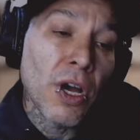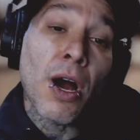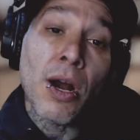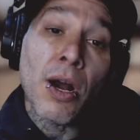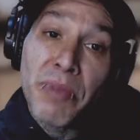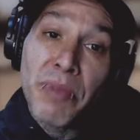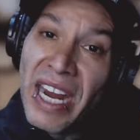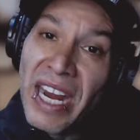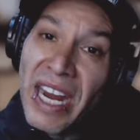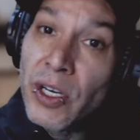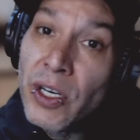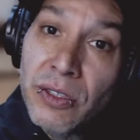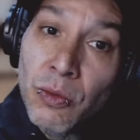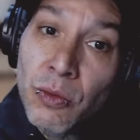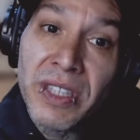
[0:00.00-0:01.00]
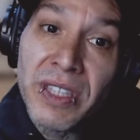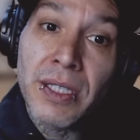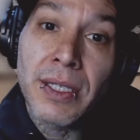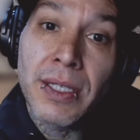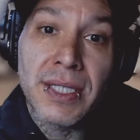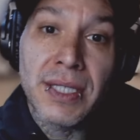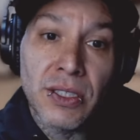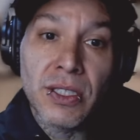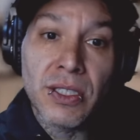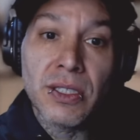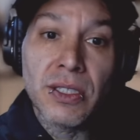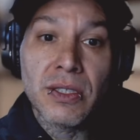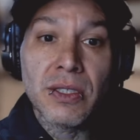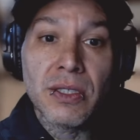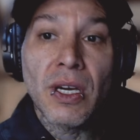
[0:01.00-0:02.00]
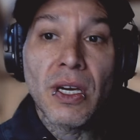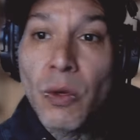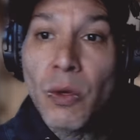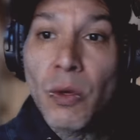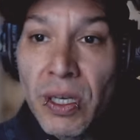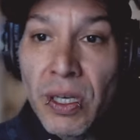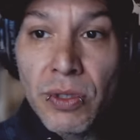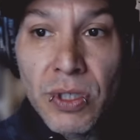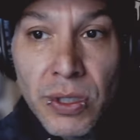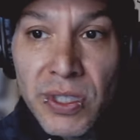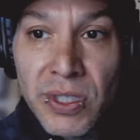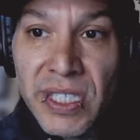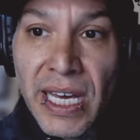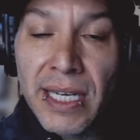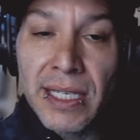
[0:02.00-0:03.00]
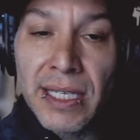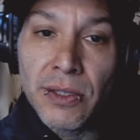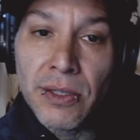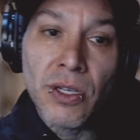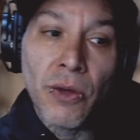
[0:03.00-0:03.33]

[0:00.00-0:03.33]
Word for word: our parents, what they teach us, we don't choose that either.